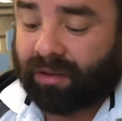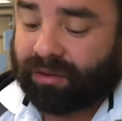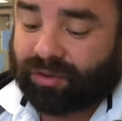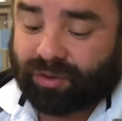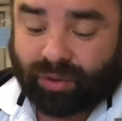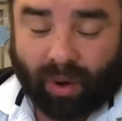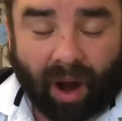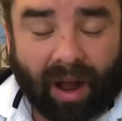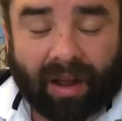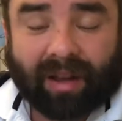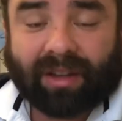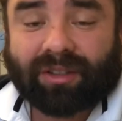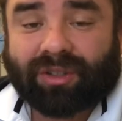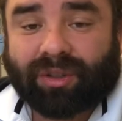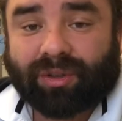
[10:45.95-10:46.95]

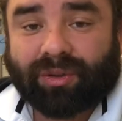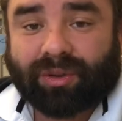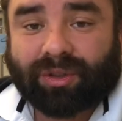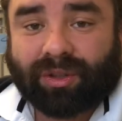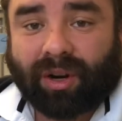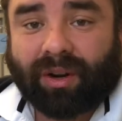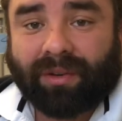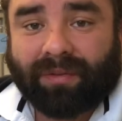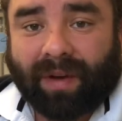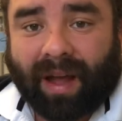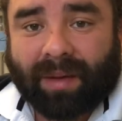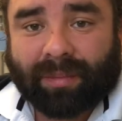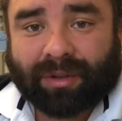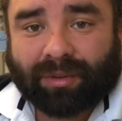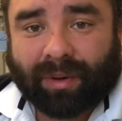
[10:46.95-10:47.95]
trying to start a
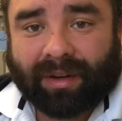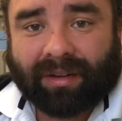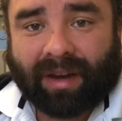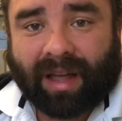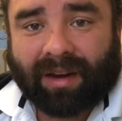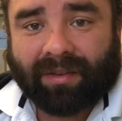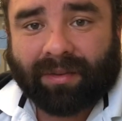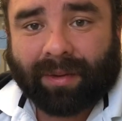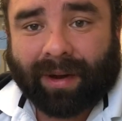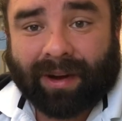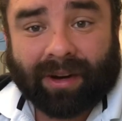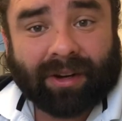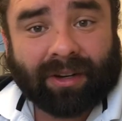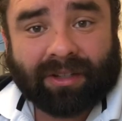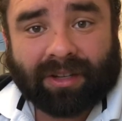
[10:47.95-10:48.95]
fight between Native
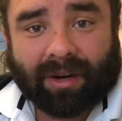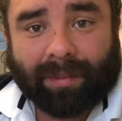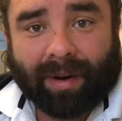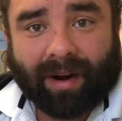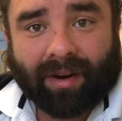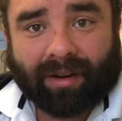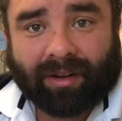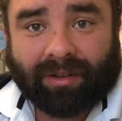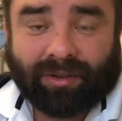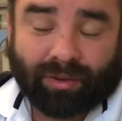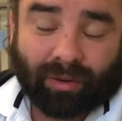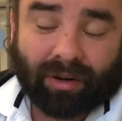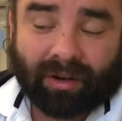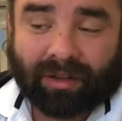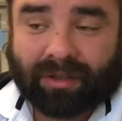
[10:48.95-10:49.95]
Americans and Americans,
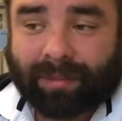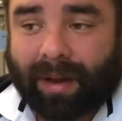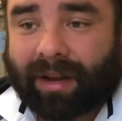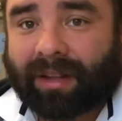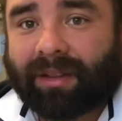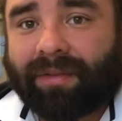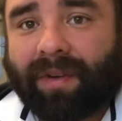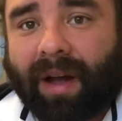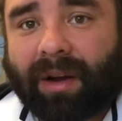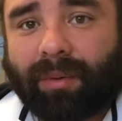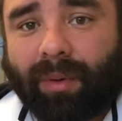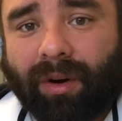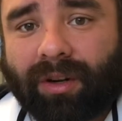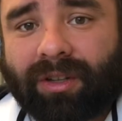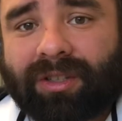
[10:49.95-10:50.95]
or at least making the fight
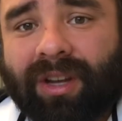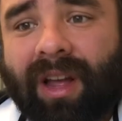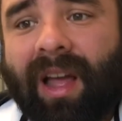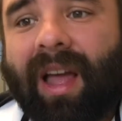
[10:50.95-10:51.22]
worse.